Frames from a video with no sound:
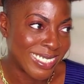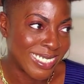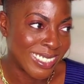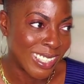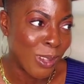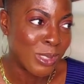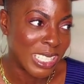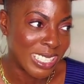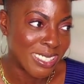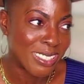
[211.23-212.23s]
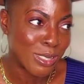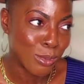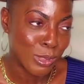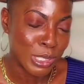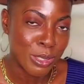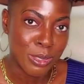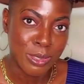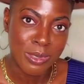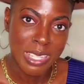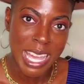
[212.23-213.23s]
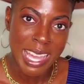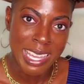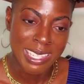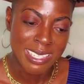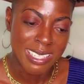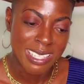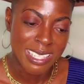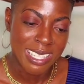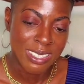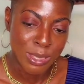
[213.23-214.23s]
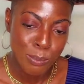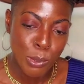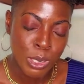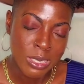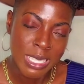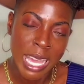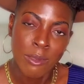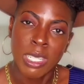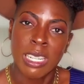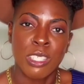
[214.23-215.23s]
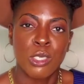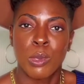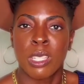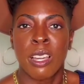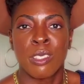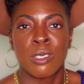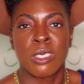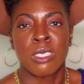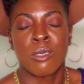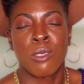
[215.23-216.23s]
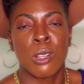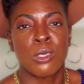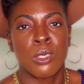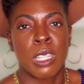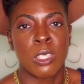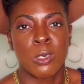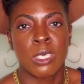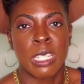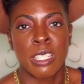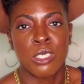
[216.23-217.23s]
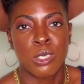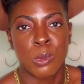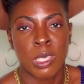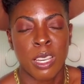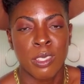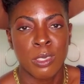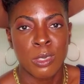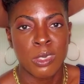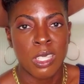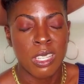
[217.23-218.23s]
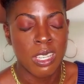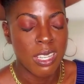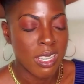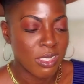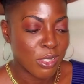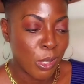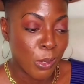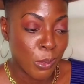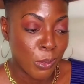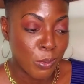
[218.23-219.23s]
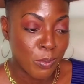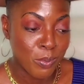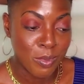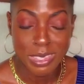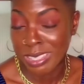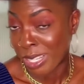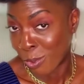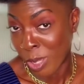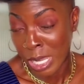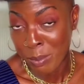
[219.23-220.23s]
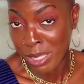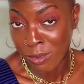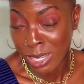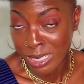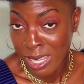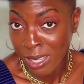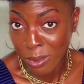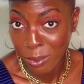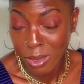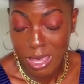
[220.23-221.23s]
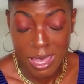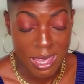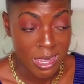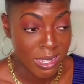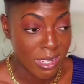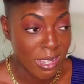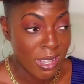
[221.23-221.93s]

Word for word: loneliness is real and it's important to have connection with others and to foster those connections with others. So that's why I'm here right now. And